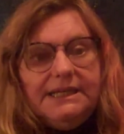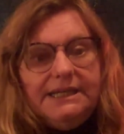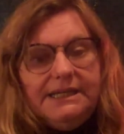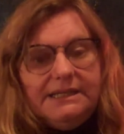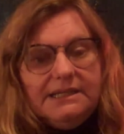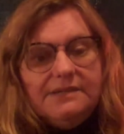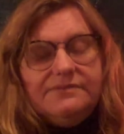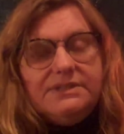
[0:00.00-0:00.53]

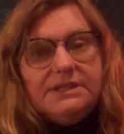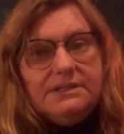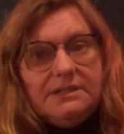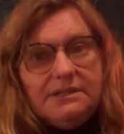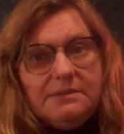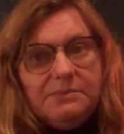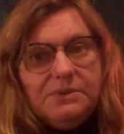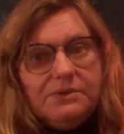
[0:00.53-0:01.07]
And I've done a
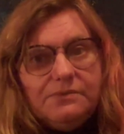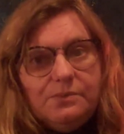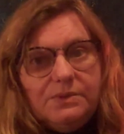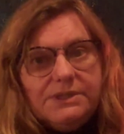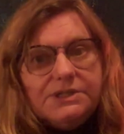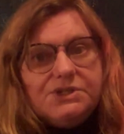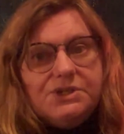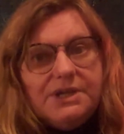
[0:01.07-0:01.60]
number of
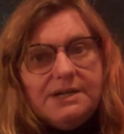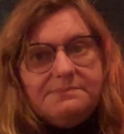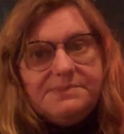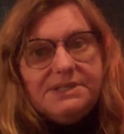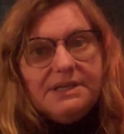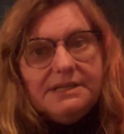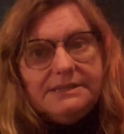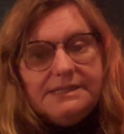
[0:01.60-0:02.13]

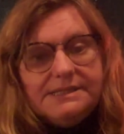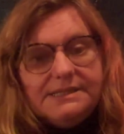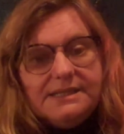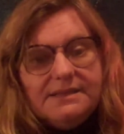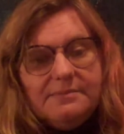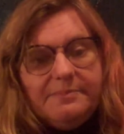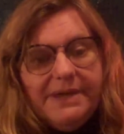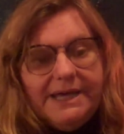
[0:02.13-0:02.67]
workshops on this
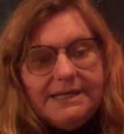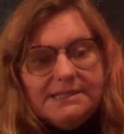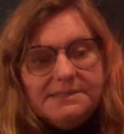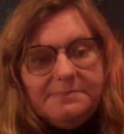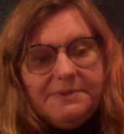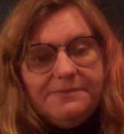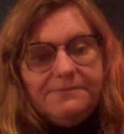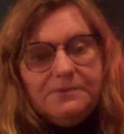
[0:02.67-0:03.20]
in the
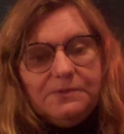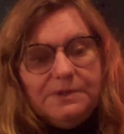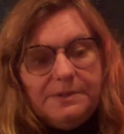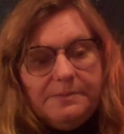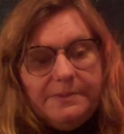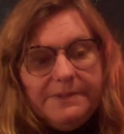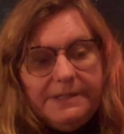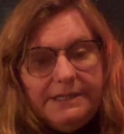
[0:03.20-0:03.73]
past before,